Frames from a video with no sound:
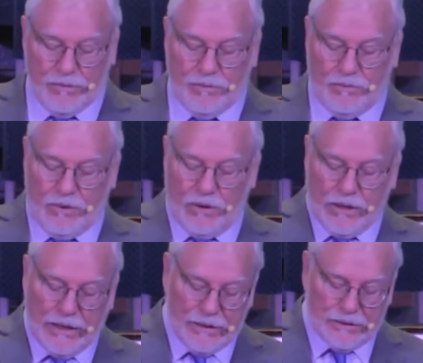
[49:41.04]
We're looking
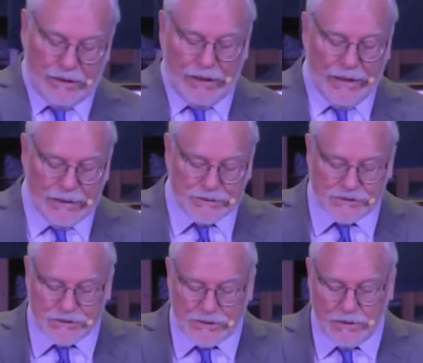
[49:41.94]
at the last
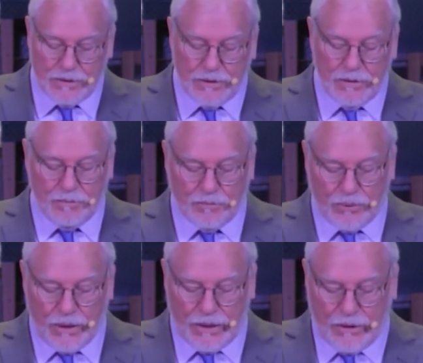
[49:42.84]

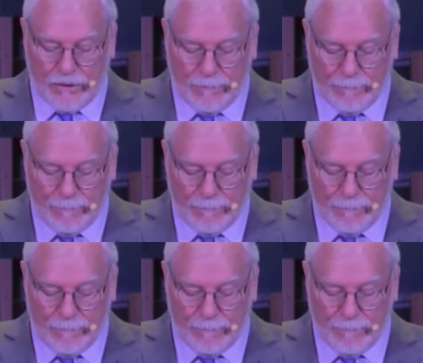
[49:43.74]
prayer.